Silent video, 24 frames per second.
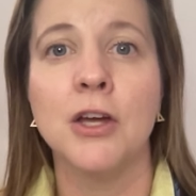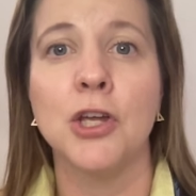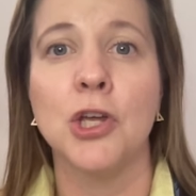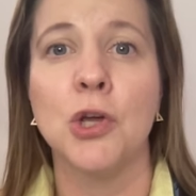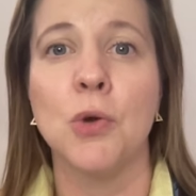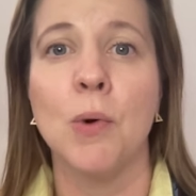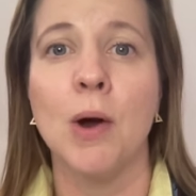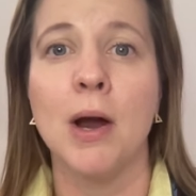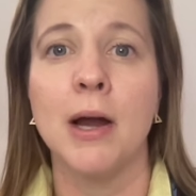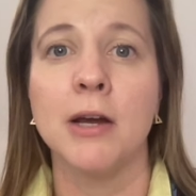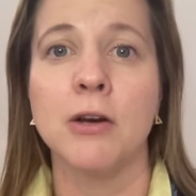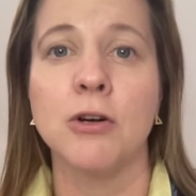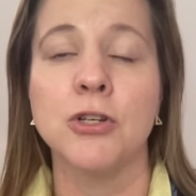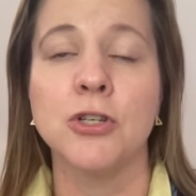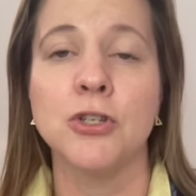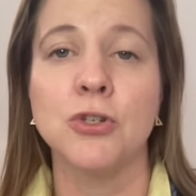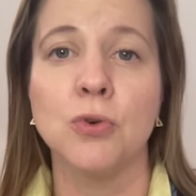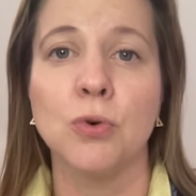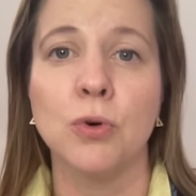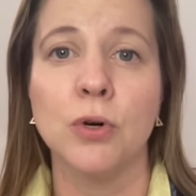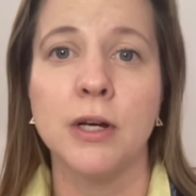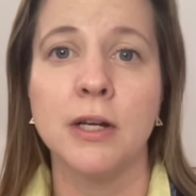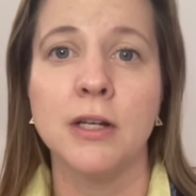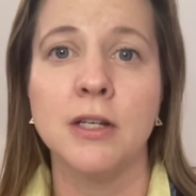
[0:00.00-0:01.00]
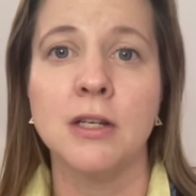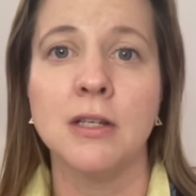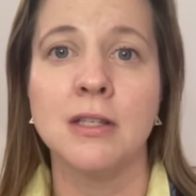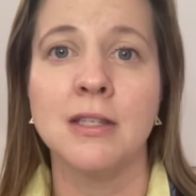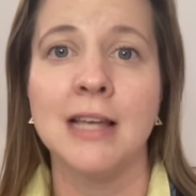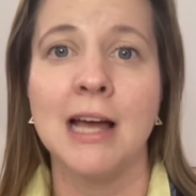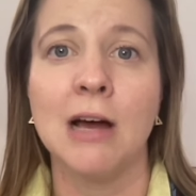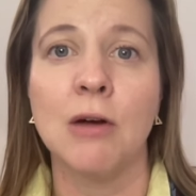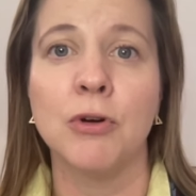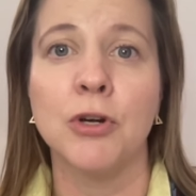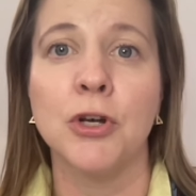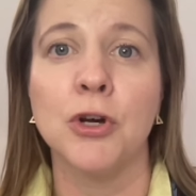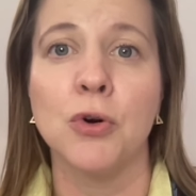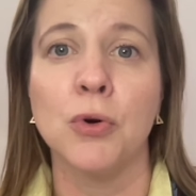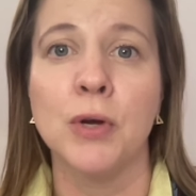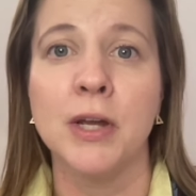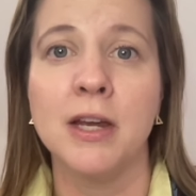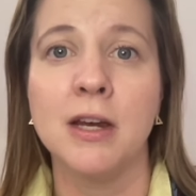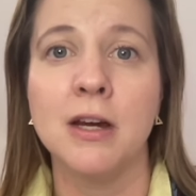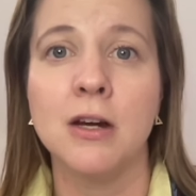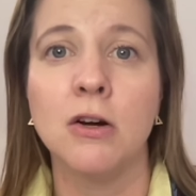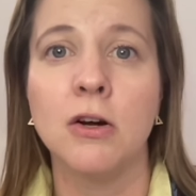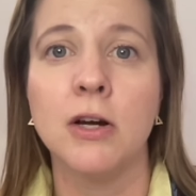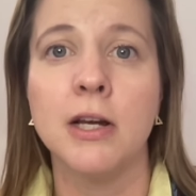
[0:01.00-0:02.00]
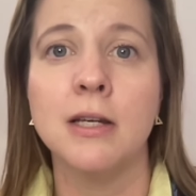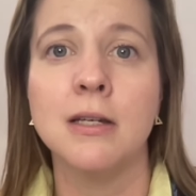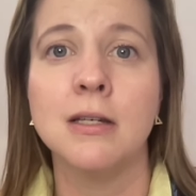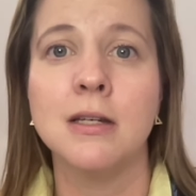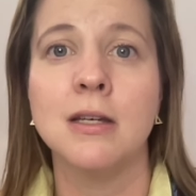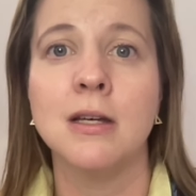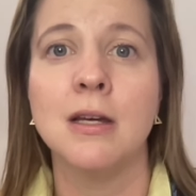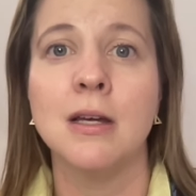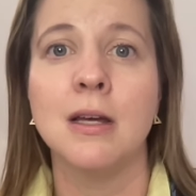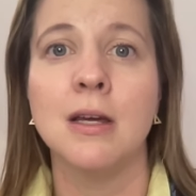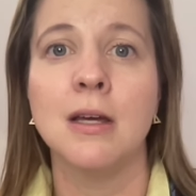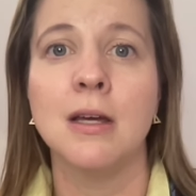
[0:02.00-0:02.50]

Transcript: You want your story to sound coherent,